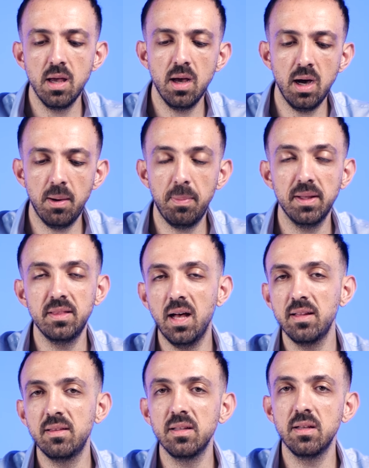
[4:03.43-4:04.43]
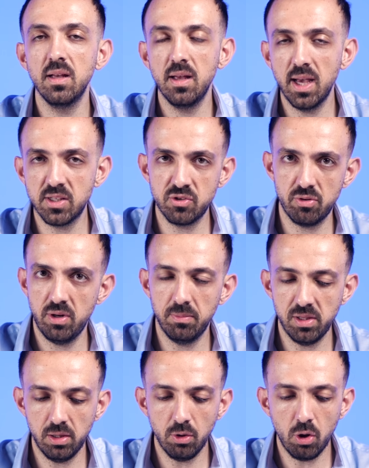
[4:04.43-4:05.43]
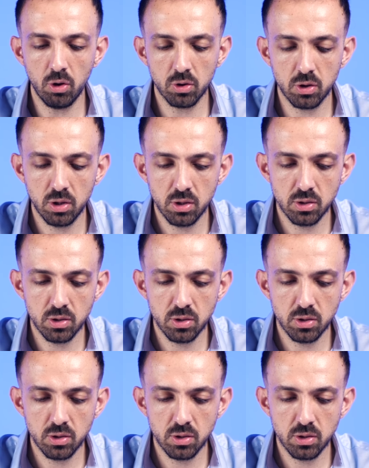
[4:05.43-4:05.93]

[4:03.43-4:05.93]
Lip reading: but not extremely long.